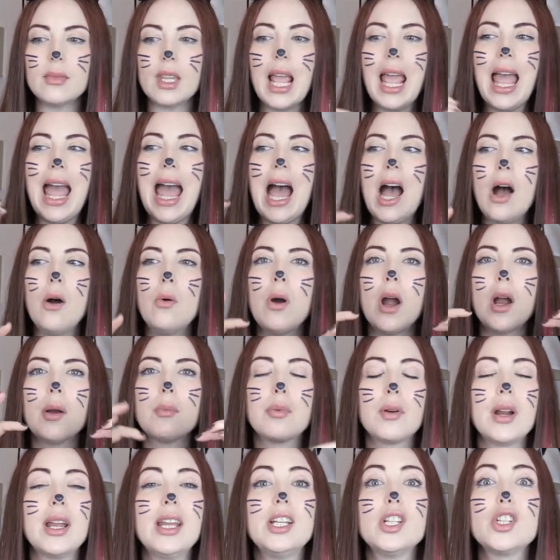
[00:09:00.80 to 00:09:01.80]
how our
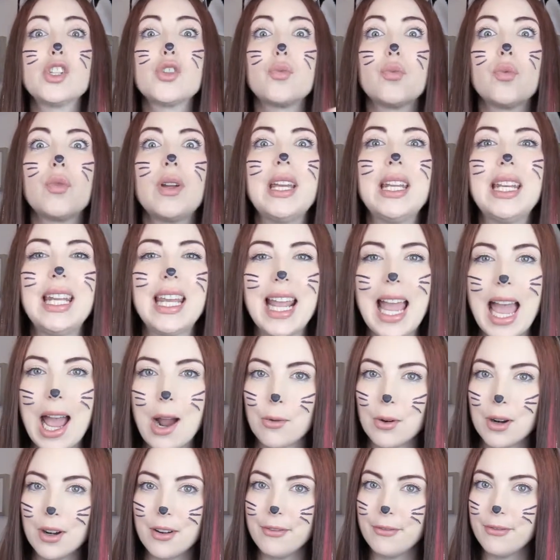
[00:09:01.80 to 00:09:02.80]
brain is reading
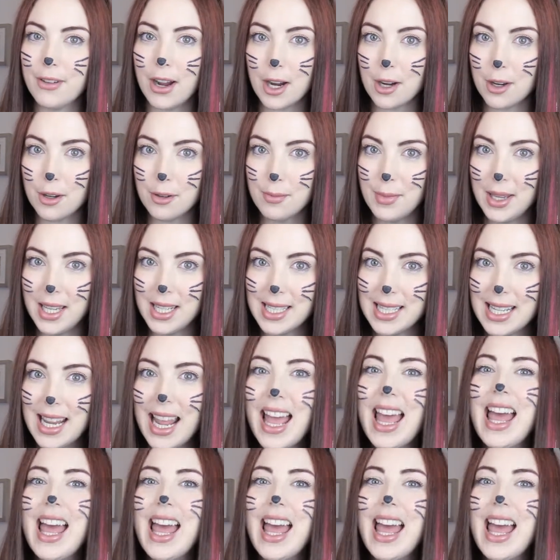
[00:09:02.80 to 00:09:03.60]
our environment.